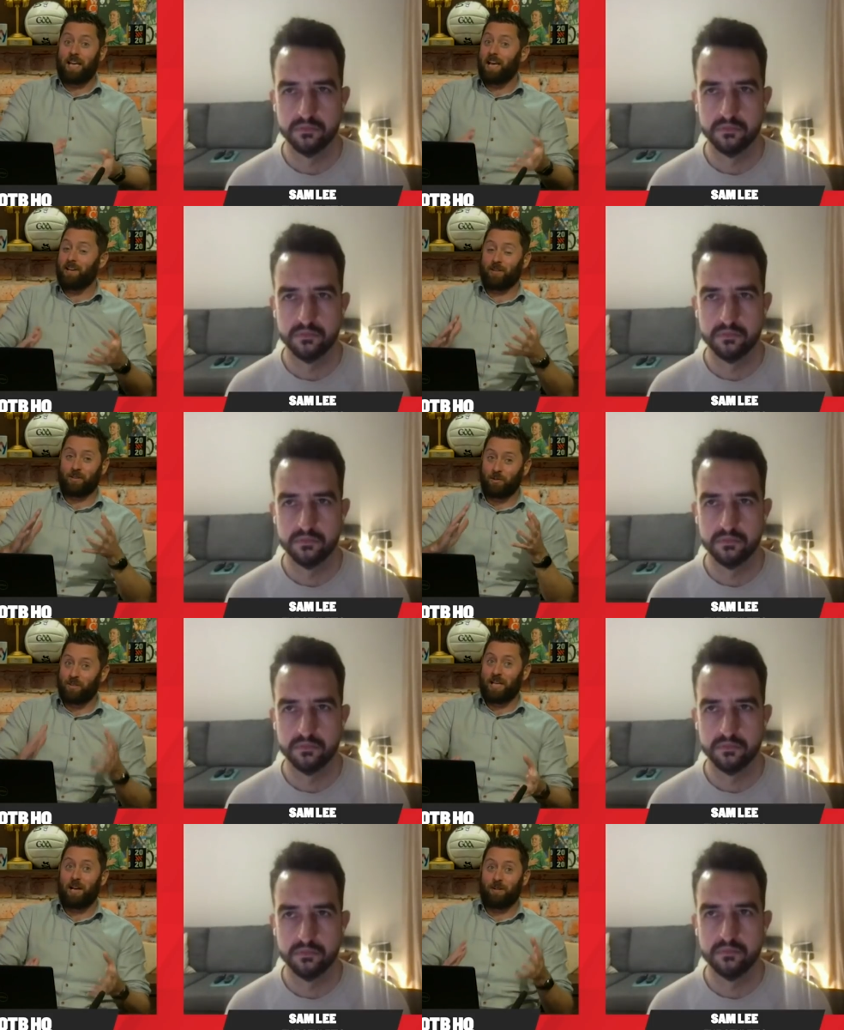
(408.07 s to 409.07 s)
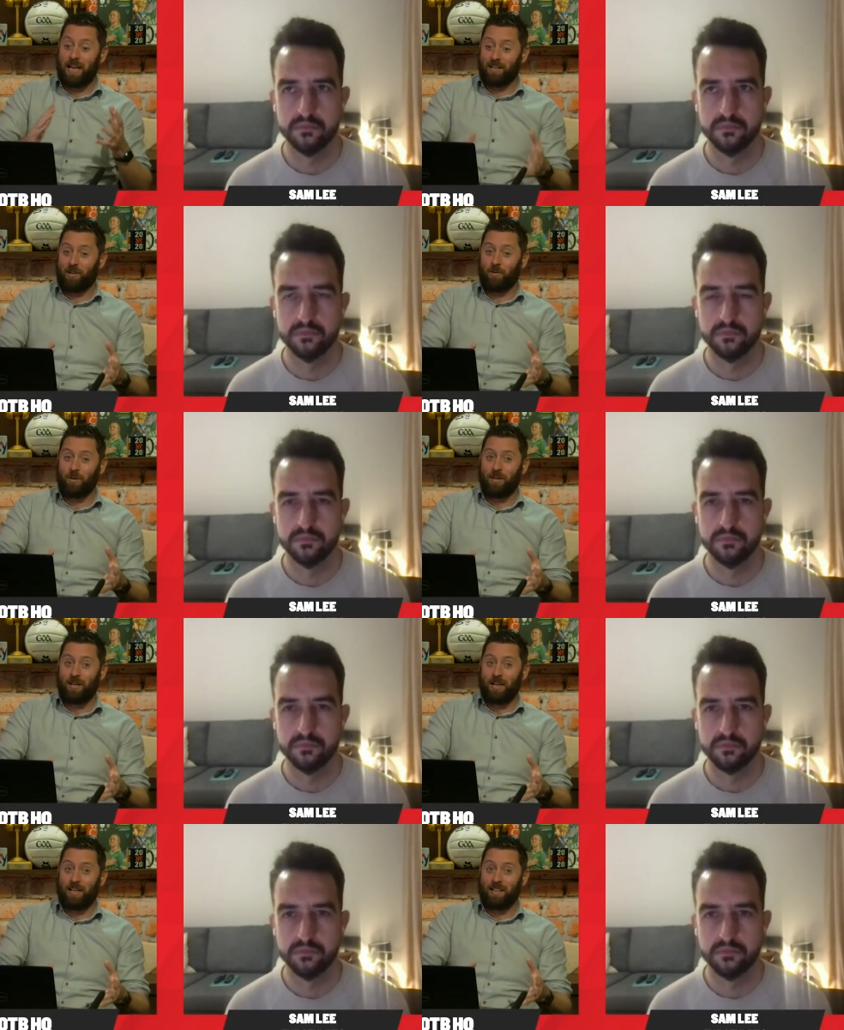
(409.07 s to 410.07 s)
Speaker 1: Kane or Cristiano Ronaldo,
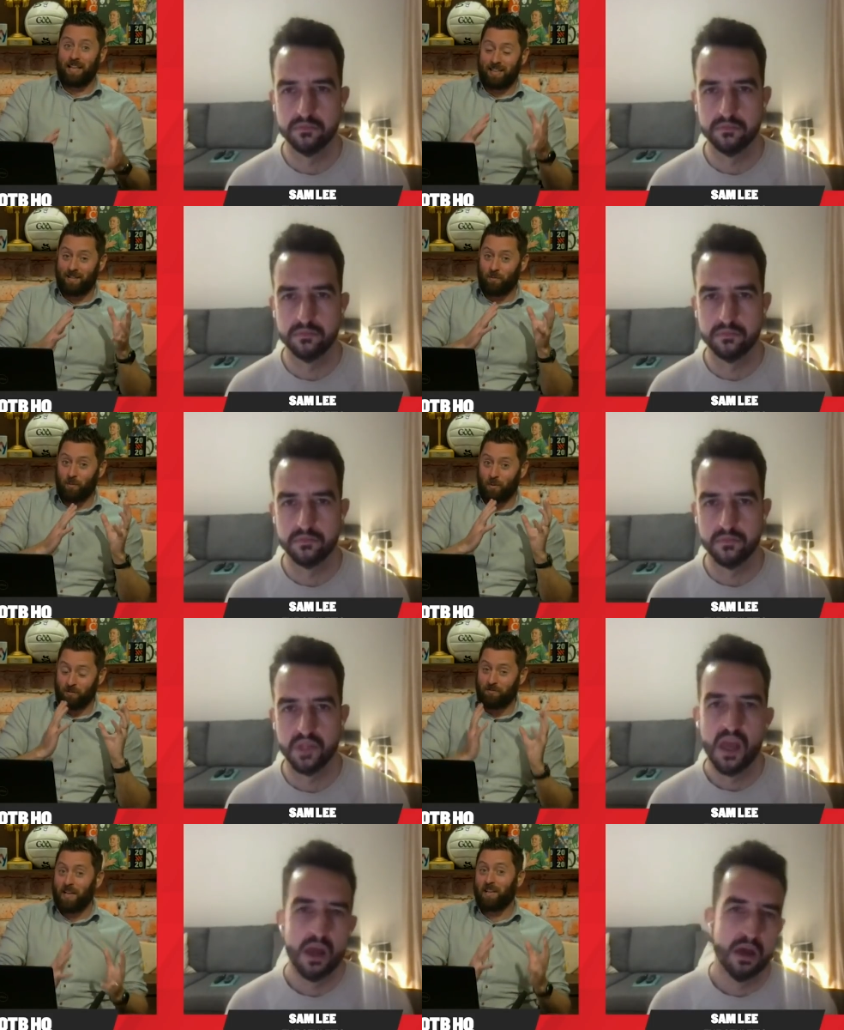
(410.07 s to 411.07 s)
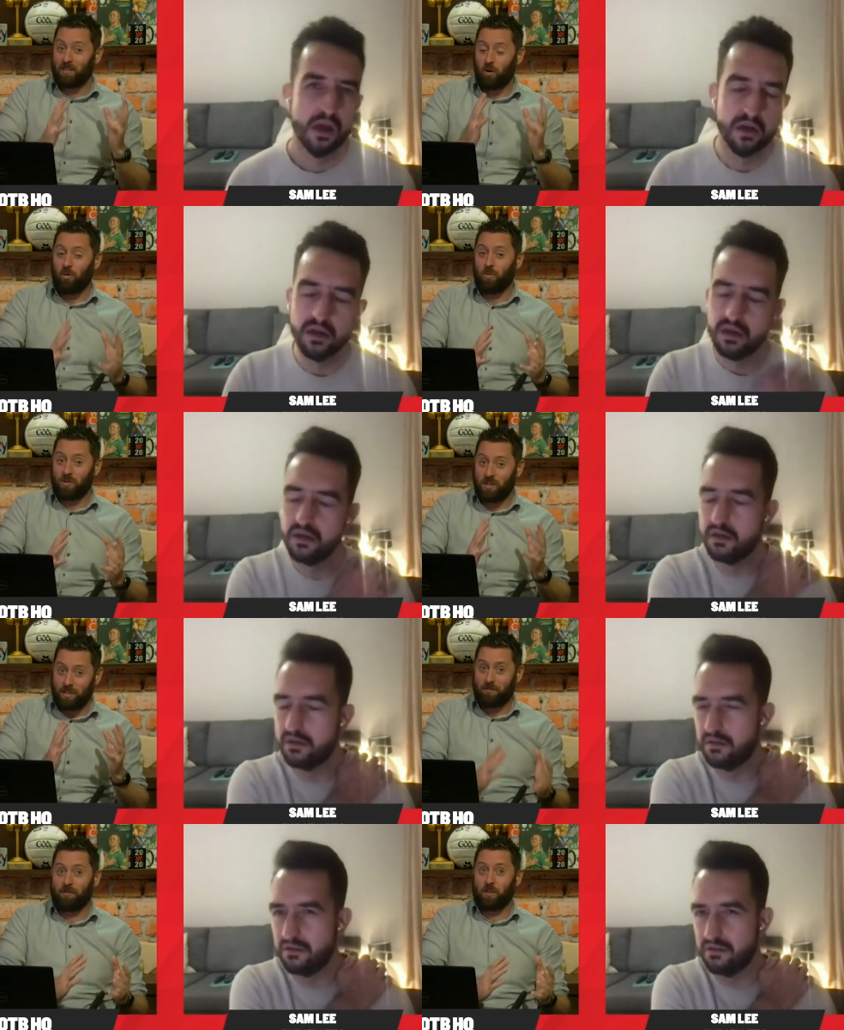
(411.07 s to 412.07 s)
that will feel as though it was the
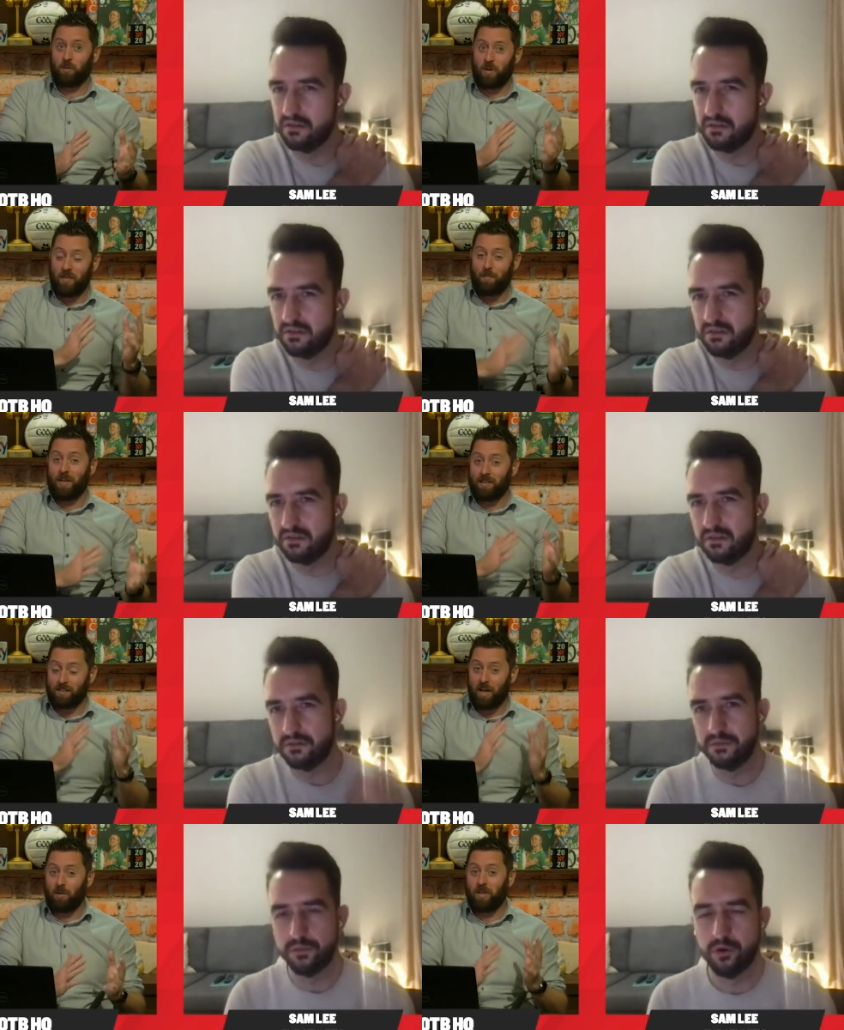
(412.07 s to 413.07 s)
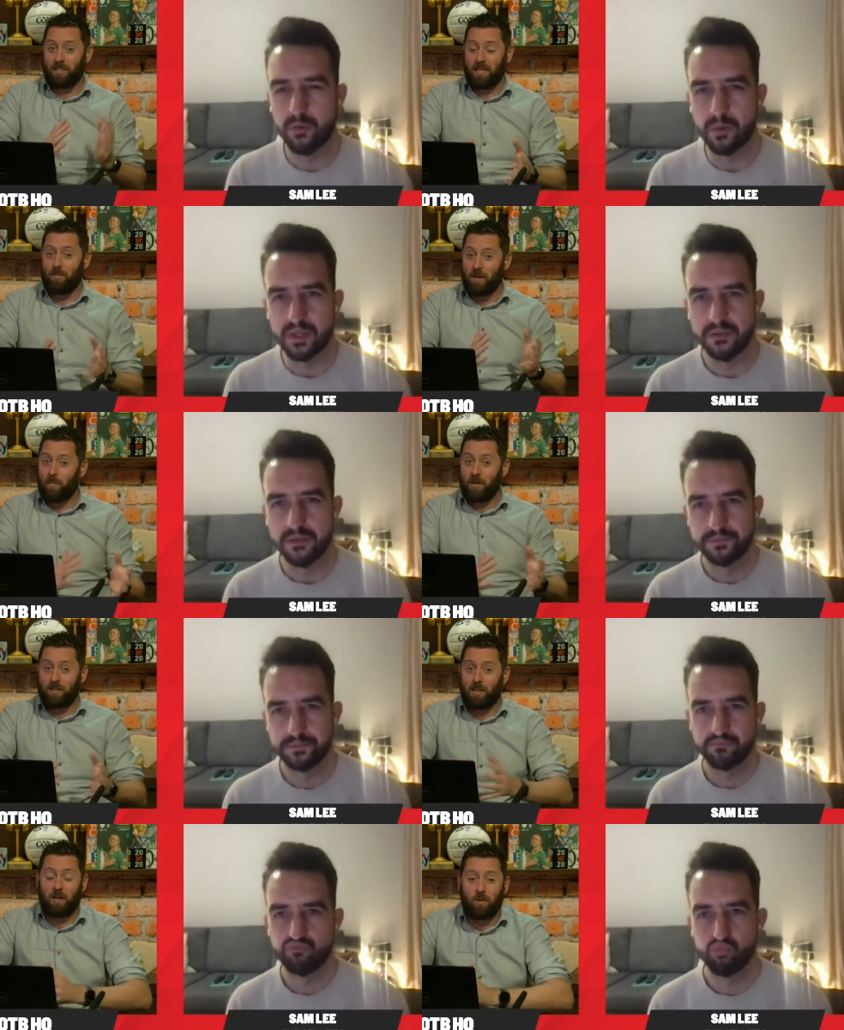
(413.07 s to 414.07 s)
difference between them being a title-winning
Speaker 2: team and not being
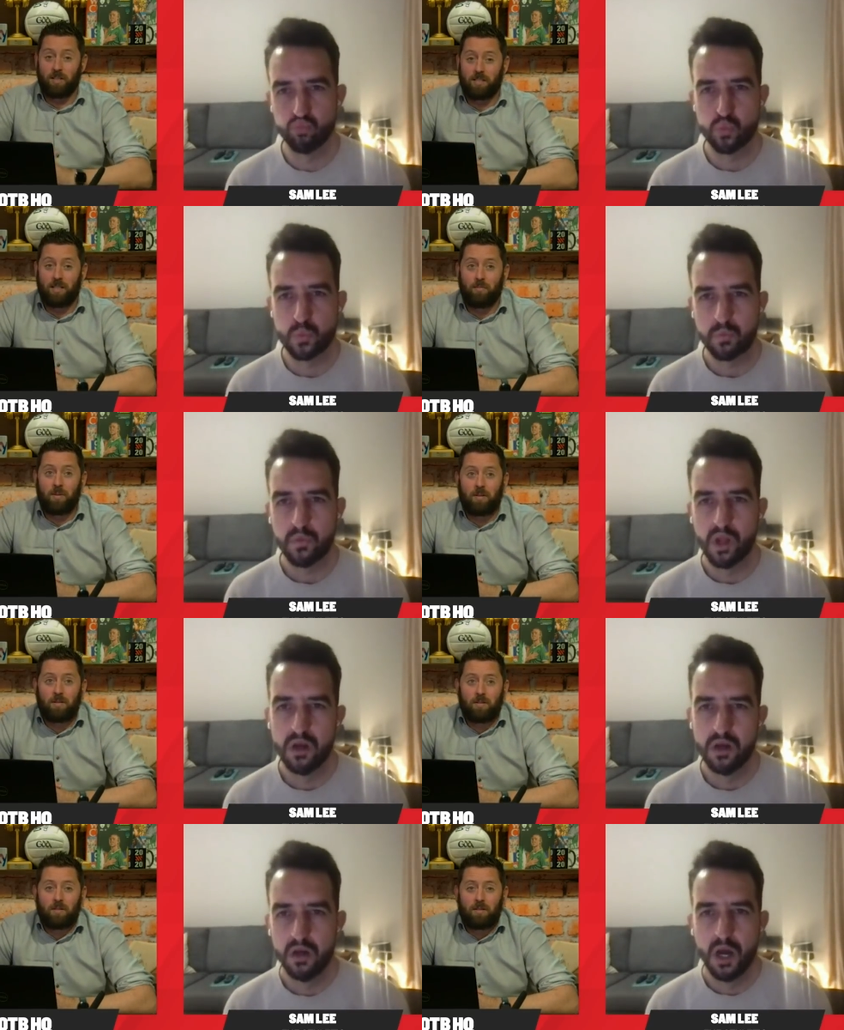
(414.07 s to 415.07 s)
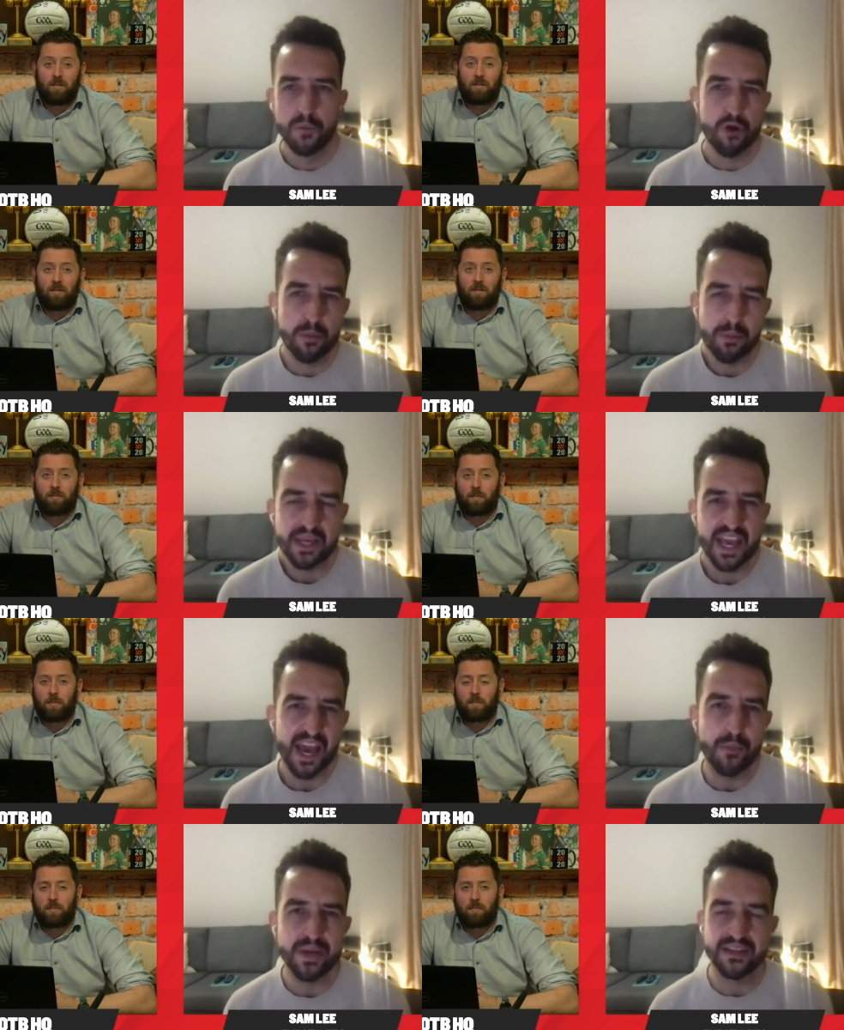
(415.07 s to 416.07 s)
a title-winning team. Probably,
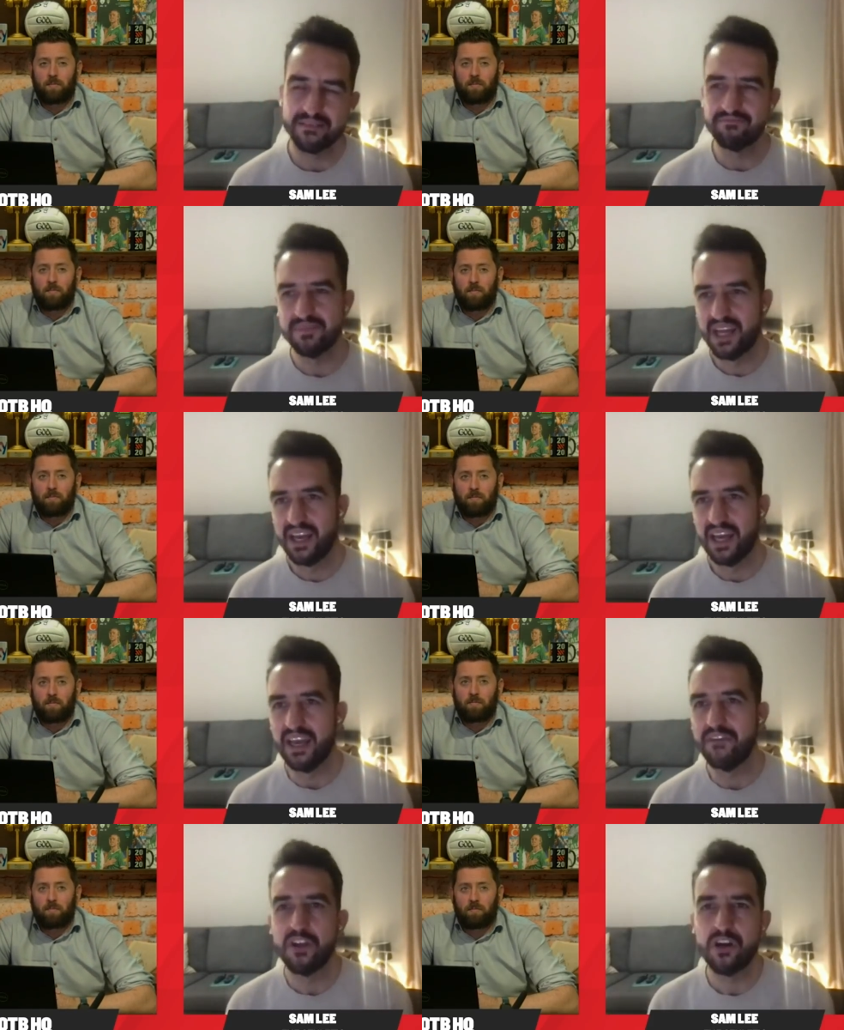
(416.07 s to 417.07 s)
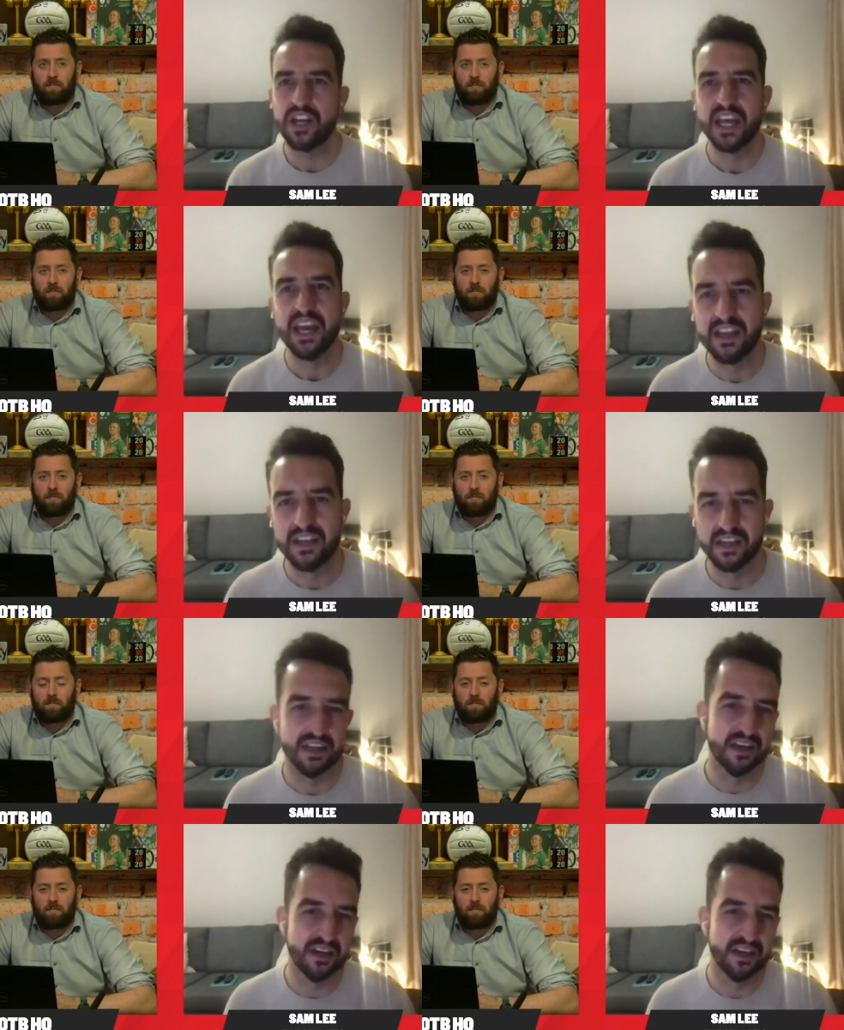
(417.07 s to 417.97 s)
yeah. I mean, if you look at it, and